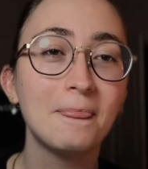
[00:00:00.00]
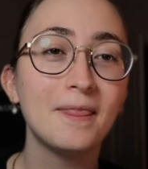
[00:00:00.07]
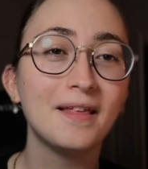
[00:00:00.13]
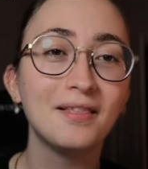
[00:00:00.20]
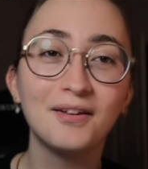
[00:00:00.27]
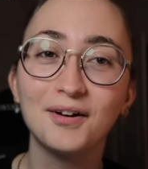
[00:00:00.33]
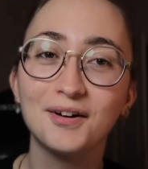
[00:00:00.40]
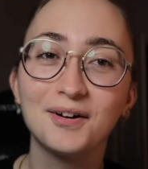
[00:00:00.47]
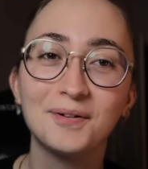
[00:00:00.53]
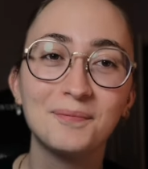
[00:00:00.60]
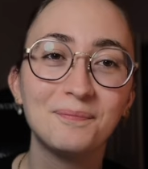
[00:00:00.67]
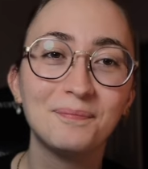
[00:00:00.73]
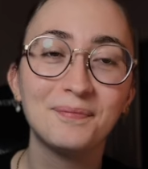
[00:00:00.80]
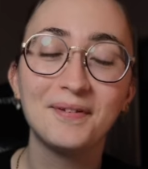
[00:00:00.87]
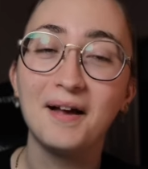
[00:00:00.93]
And look,
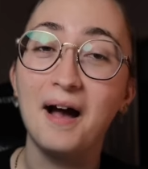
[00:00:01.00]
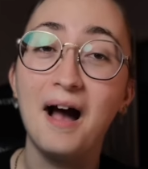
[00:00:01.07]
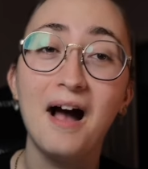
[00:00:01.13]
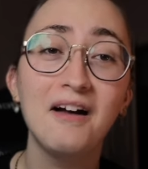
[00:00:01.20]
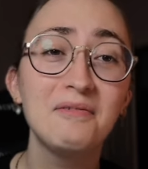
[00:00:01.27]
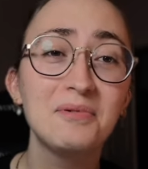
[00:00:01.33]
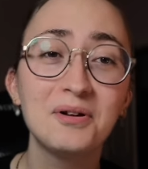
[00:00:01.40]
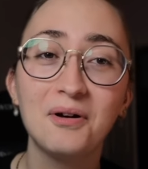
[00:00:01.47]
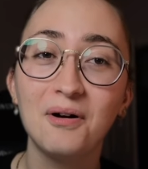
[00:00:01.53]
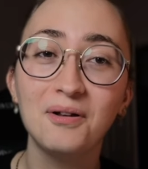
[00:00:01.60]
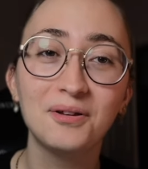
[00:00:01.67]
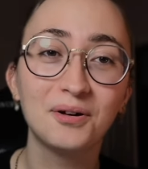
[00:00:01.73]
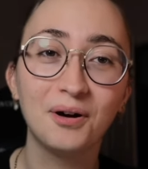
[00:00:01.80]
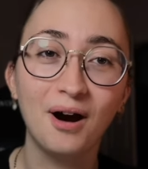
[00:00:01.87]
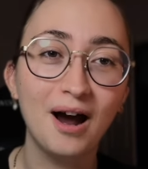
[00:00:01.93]
I've been called
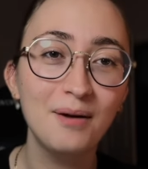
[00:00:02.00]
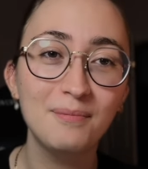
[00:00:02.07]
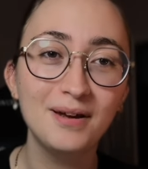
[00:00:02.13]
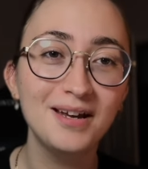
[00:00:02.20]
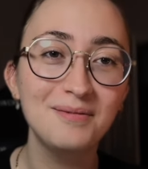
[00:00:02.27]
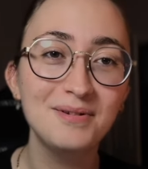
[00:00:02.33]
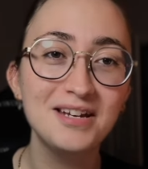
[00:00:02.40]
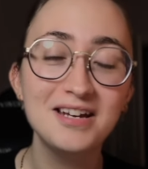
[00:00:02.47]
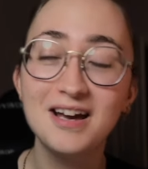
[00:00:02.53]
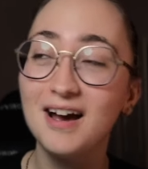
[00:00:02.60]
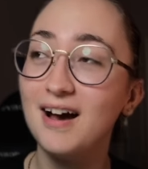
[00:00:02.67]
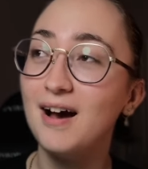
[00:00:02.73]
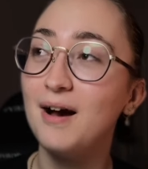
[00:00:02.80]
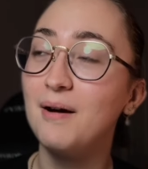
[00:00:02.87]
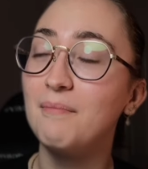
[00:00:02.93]
a crybaby
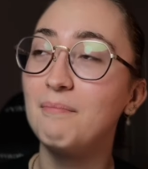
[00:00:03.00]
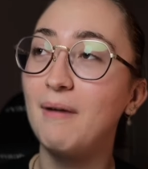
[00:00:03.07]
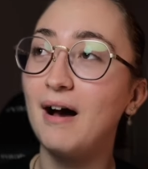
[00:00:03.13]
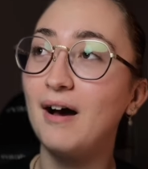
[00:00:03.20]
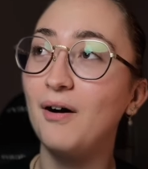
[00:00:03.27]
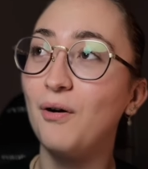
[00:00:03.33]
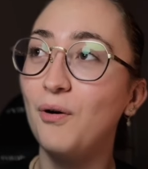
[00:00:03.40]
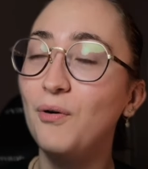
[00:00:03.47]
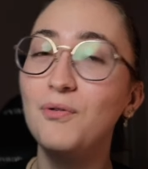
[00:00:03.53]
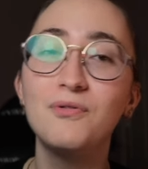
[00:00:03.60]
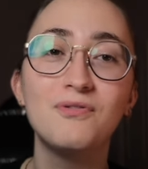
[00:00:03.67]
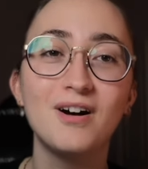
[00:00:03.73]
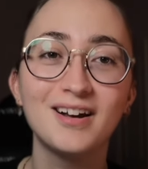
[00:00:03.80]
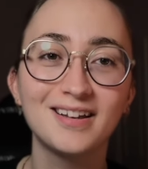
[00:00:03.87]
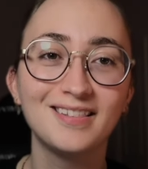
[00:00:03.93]
my whole
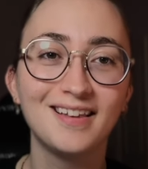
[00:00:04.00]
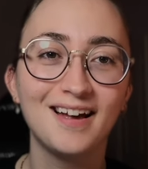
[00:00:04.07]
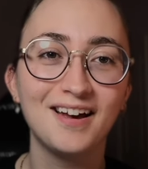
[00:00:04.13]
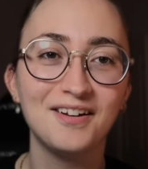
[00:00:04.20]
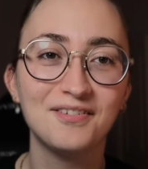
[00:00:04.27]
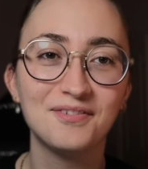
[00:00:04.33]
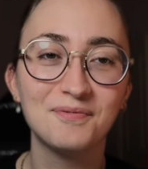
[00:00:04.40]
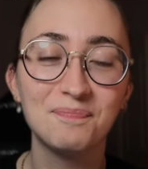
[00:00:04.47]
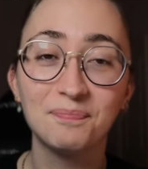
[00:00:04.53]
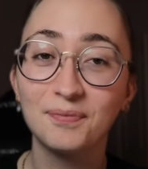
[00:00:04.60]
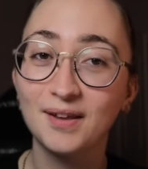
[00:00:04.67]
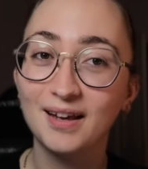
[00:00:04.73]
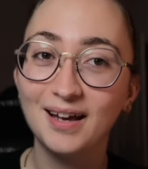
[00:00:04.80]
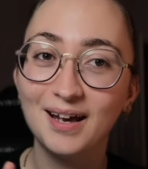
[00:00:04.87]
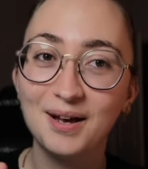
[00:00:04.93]
fucking life.
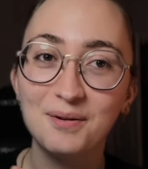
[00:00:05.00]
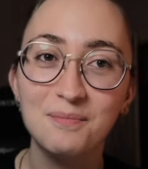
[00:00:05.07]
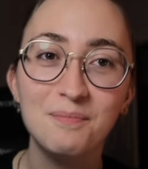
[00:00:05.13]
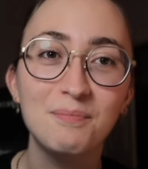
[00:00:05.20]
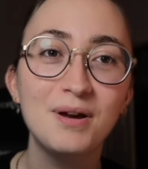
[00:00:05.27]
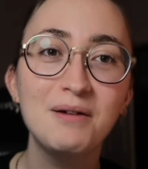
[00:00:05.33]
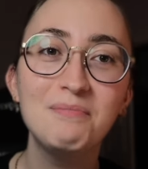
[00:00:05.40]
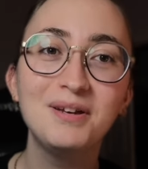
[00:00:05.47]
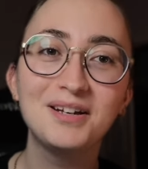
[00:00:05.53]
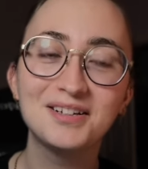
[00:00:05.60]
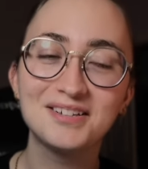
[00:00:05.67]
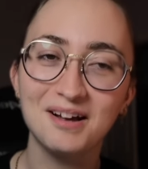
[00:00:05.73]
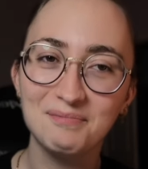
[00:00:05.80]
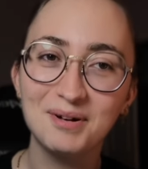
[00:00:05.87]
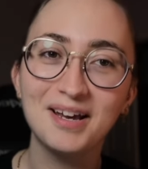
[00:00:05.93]
Maybe because
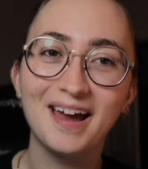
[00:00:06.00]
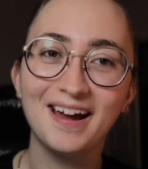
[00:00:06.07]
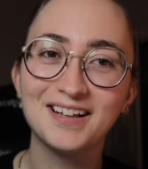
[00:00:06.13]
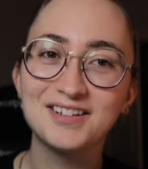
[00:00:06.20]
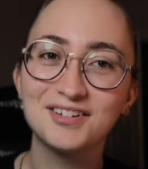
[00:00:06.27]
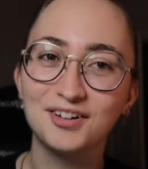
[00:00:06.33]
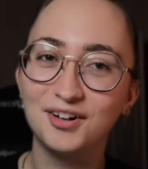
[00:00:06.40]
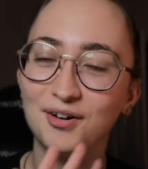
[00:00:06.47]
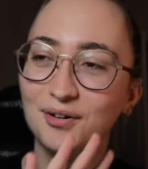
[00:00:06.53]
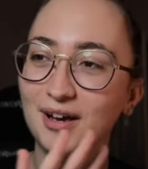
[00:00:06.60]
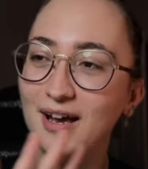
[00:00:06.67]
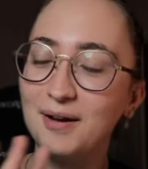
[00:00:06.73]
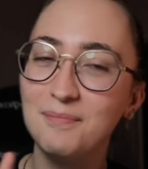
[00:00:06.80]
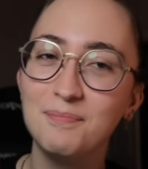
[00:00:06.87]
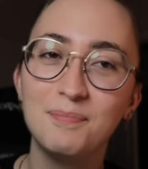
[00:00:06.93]
I'm a Cancer,
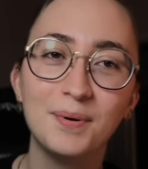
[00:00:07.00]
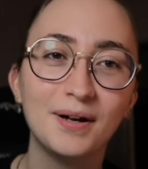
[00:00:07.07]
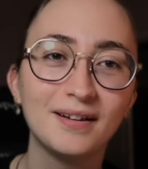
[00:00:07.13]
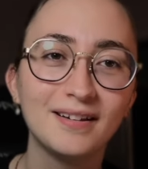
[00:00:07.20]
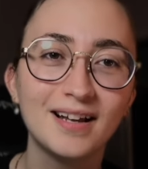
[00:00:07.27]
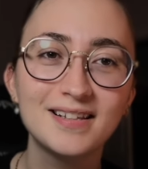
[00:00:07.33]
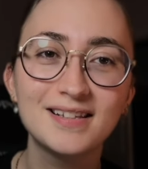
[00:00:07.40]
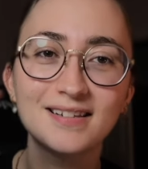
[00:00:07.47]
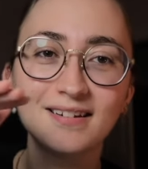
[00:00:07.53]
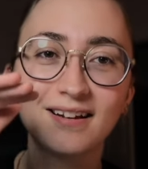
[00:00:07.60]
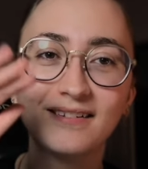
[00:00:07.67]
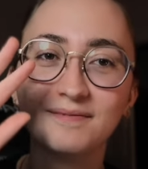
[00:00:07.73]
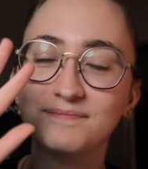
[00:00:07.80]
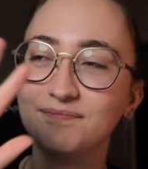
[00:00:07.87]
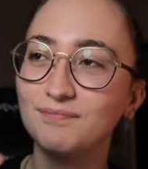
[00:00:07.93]
okay? But
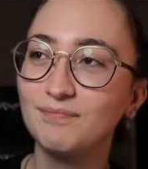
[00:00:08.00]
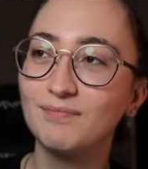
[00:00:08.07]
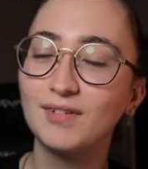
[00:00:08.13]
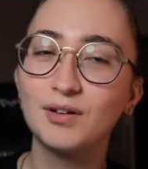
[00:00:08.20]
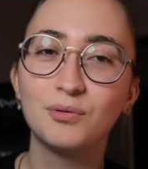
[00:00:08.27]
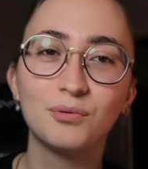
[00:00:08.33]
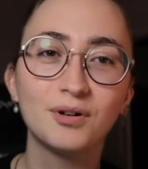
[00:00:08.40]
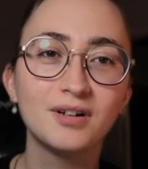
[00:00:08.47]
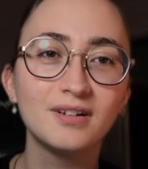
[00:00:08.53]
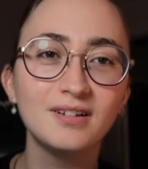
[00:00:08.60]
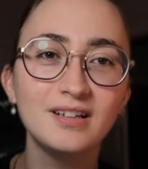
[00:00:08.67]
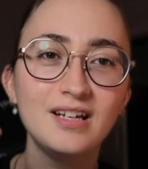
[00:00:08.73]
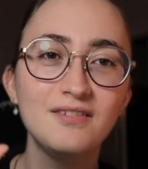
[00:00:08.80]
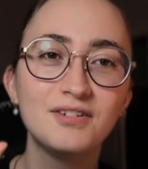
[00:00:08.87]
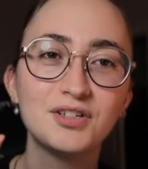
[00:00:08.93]
we're gonna
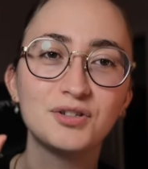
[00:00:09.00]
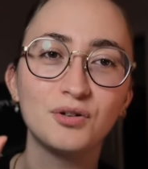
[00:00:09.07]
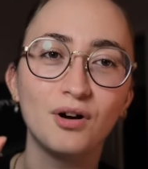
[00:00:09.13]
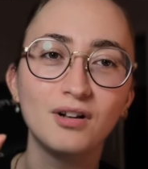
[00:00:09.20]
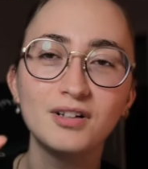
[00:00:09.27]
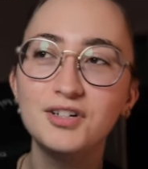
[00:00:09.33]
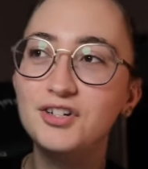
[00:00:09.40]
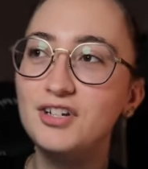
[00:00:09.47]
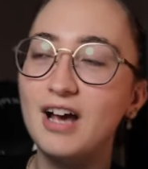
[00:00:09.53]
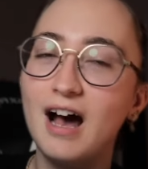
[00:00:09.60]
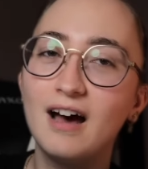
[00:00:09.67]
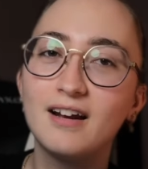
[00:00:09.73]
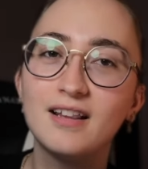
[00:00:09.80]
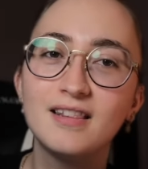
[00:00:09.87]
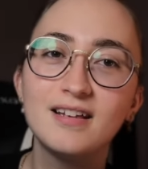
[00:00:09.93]
leave astrology
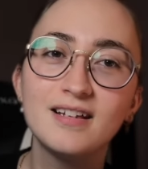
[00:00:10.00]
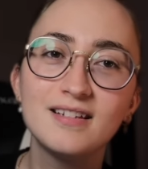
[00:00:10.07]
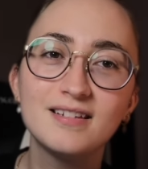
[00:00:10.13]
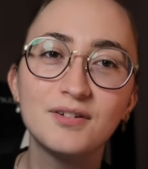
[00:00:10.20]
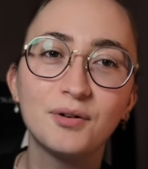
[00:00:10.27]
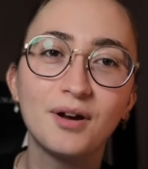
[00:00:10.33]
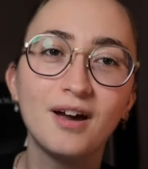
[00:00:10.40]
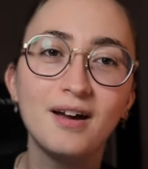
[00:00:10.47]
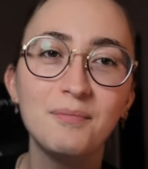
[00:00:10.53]
out of this, okay?